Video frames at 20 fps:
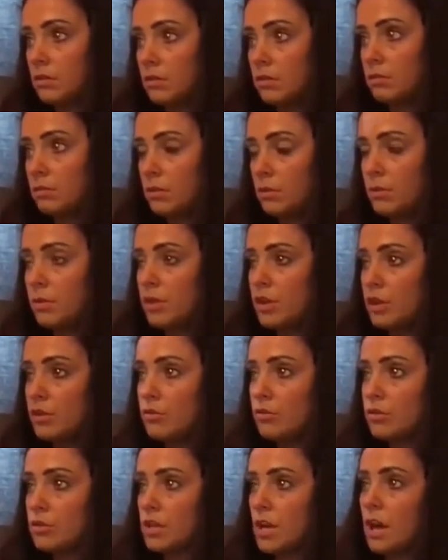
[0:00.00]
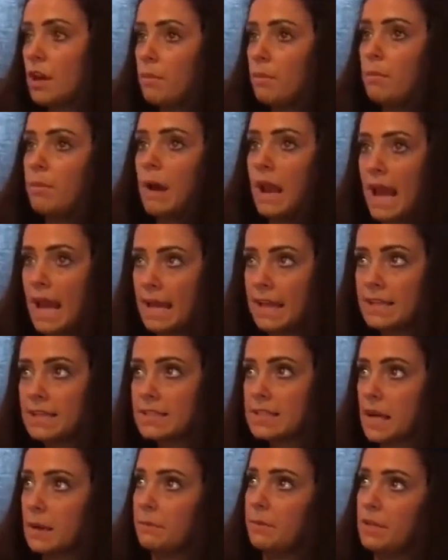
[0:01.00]
Well, we use planes
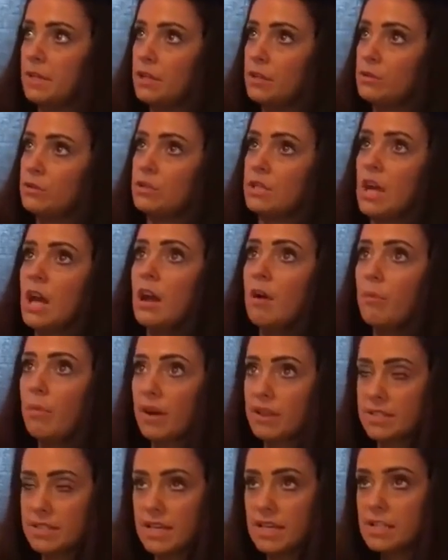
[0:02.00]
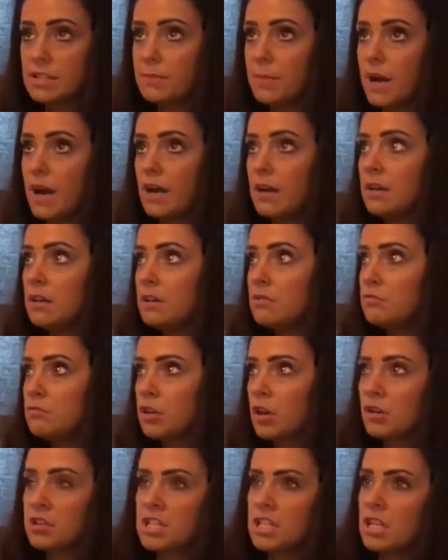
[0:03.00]
and we use buses, but you don't
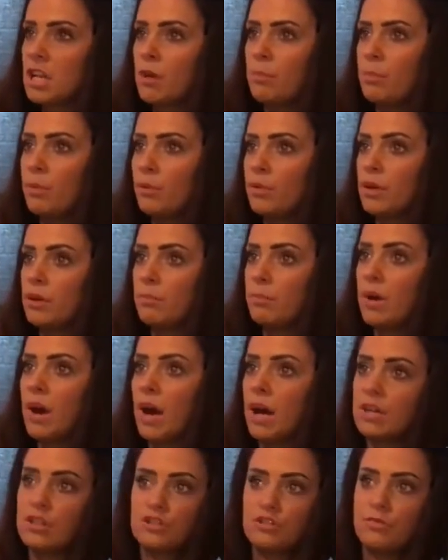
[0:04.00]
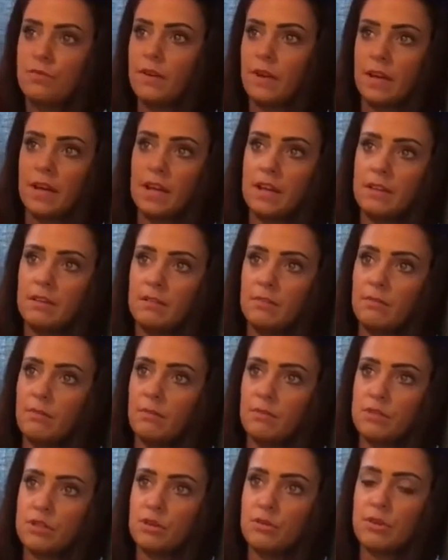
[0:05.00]
see no boarding past fucking
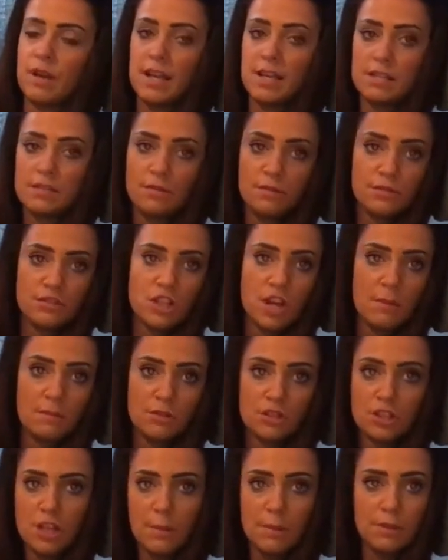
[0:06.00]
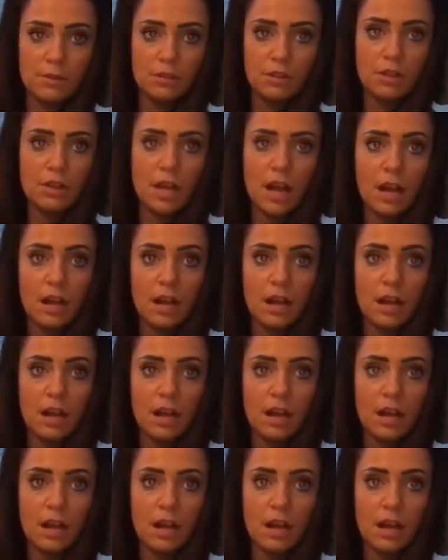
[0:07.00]
suitcase of a German Shepherd, do you?